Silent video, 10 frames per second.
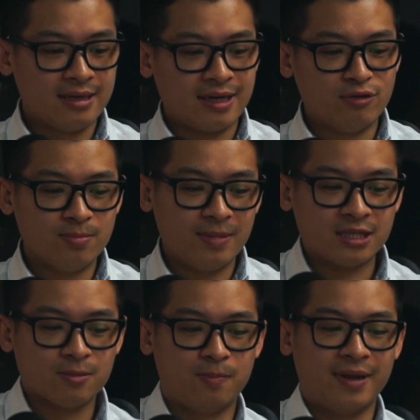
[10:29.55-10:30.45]
can you
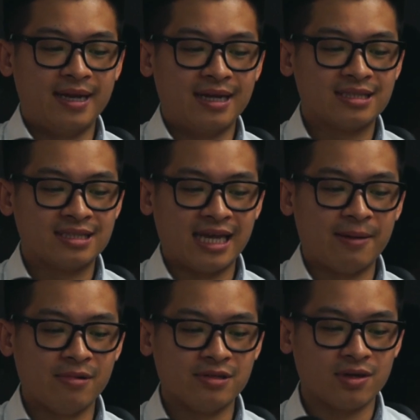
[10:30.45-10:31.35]
explain
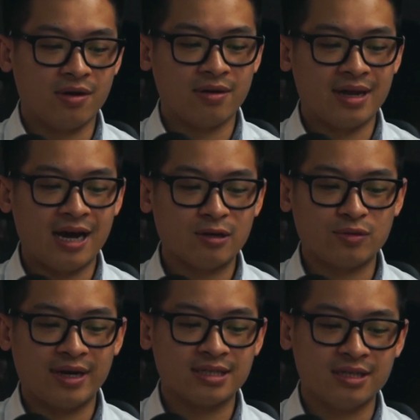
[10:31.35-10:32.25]
examples on how
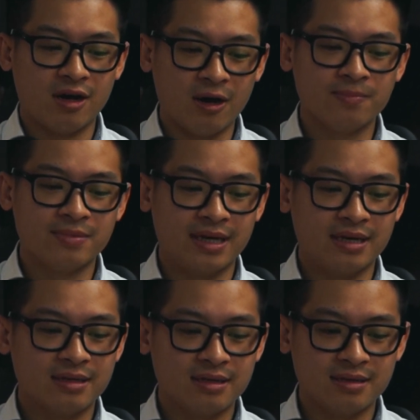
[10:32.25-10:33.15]
to actually update